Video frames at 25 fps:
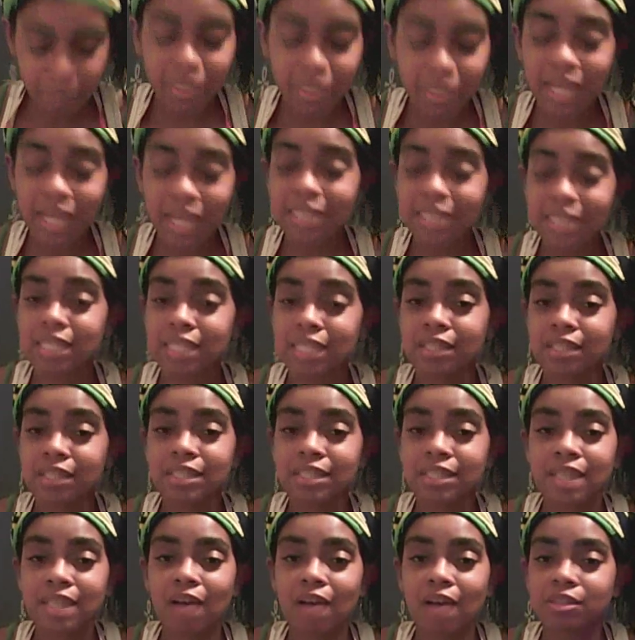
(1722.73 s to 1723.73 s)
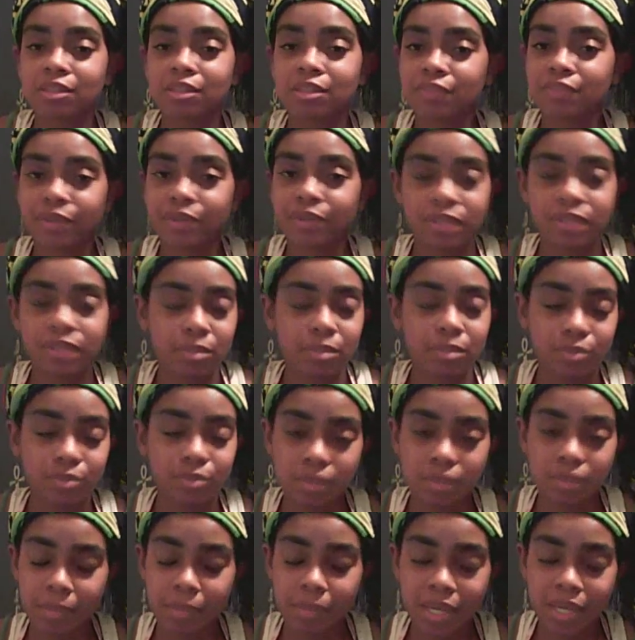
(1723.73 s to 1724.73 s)
But like I said, this style is very
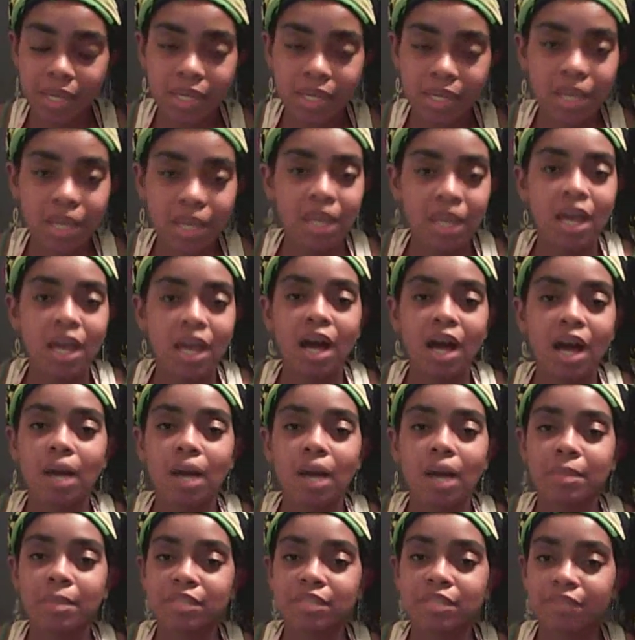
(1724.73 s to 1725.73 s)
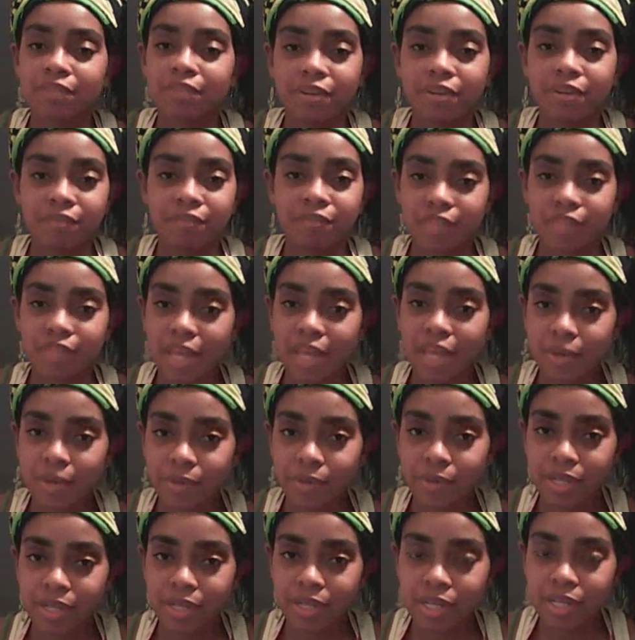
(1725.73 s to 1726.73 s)
simple to make. It's very
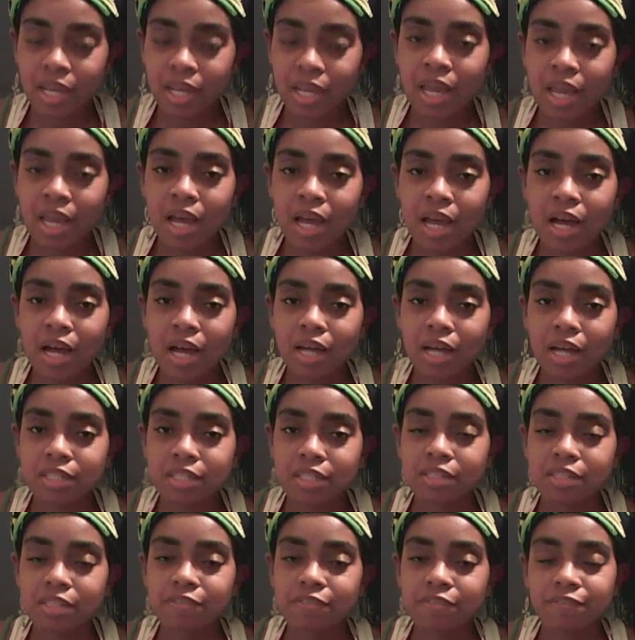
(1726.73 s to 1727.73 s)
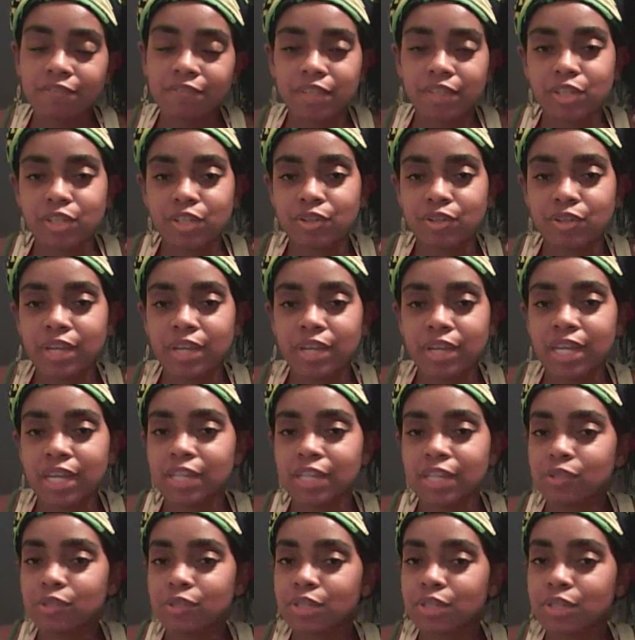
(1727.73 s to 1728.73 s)
flattering to the figure,
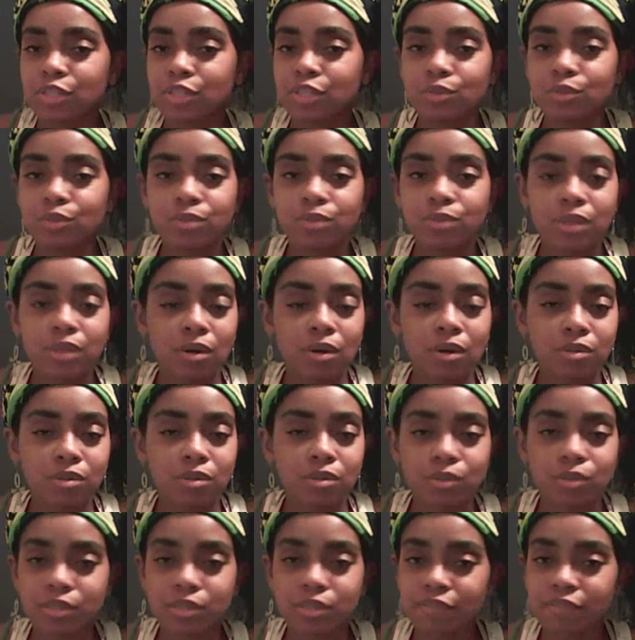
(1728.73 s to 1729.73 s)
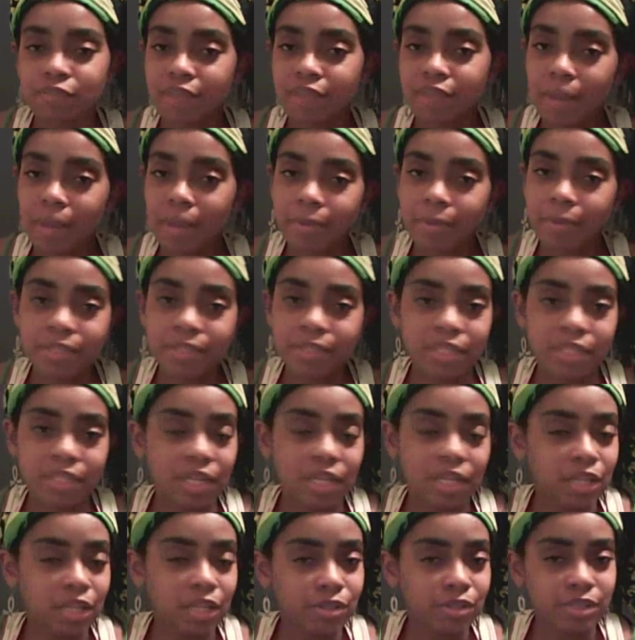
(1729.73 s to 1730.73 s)
and you can use all sorts of fabrics
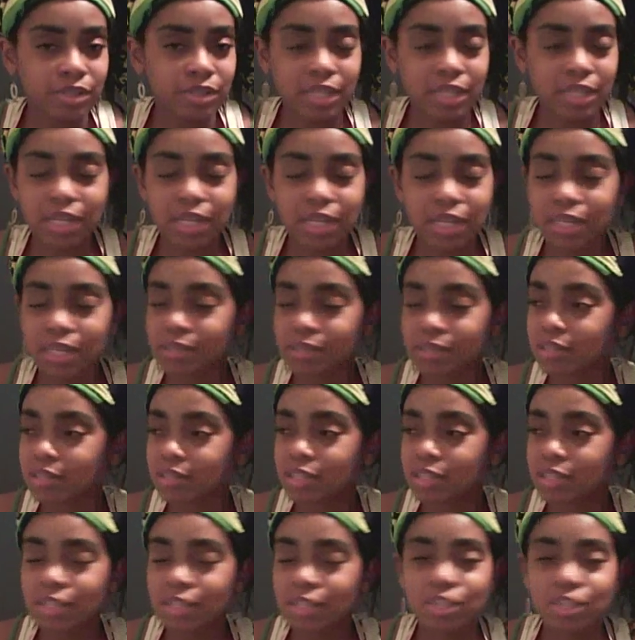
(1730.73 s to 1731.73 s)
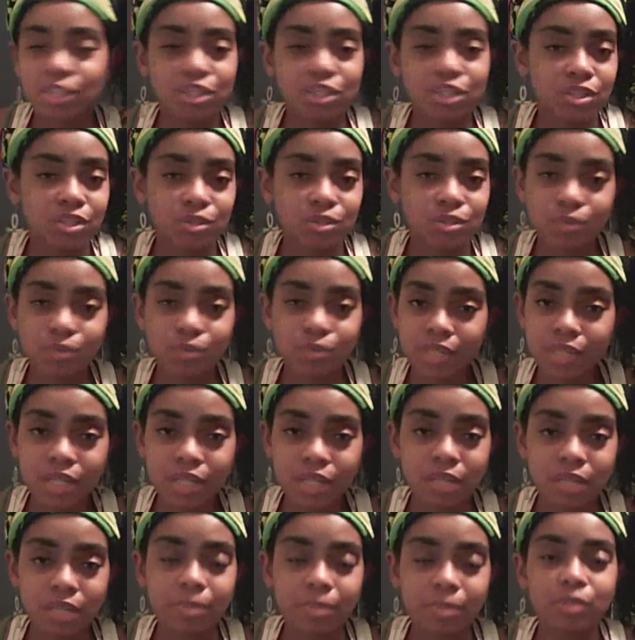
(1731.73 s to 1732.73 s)
and colors and just do
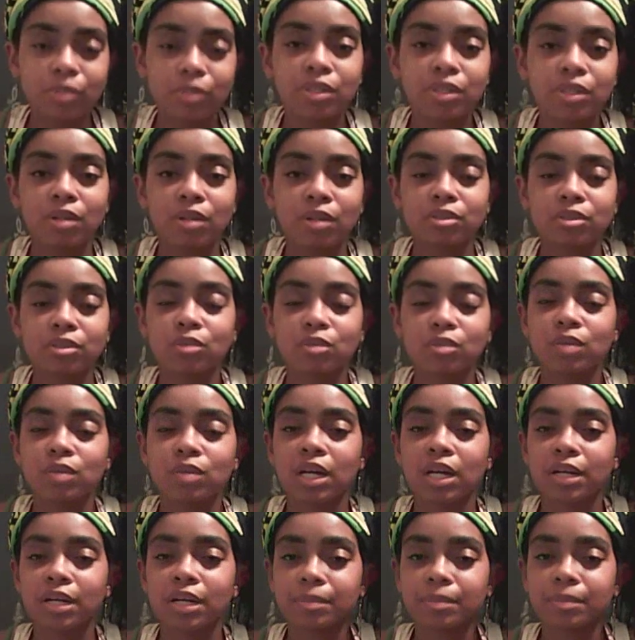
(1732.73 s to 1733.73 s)
it up. You can also